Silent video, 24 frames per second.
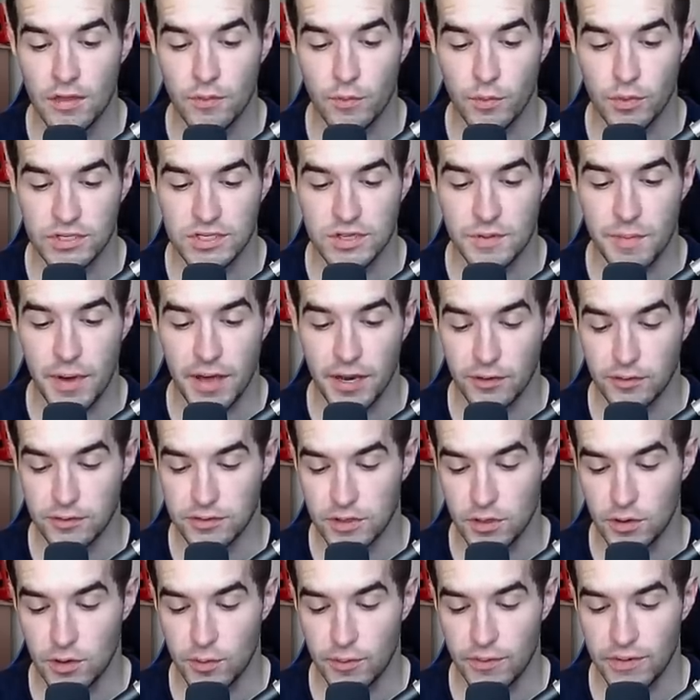Where's the Metal
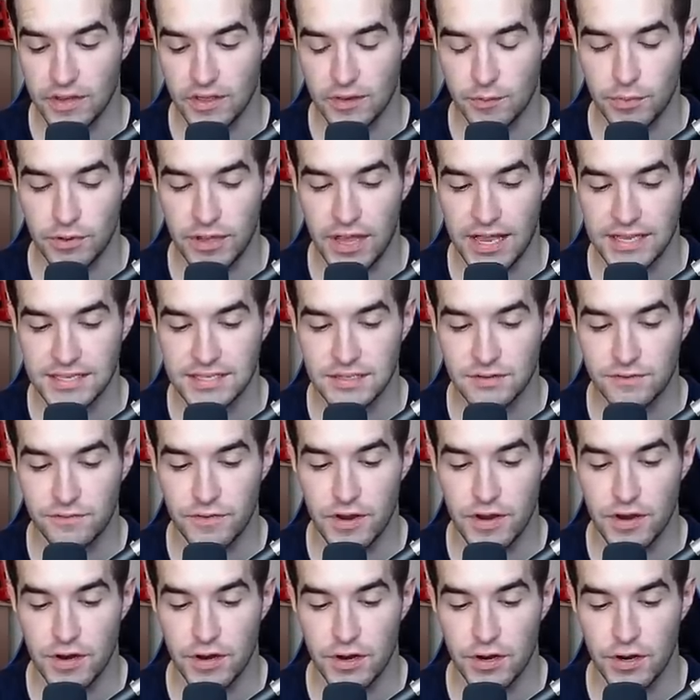Zoa? We got the Blast
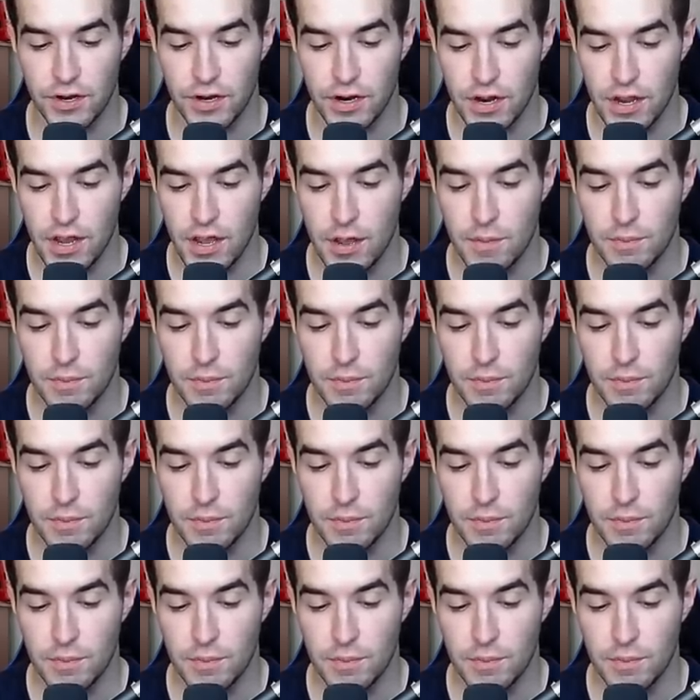Sphere,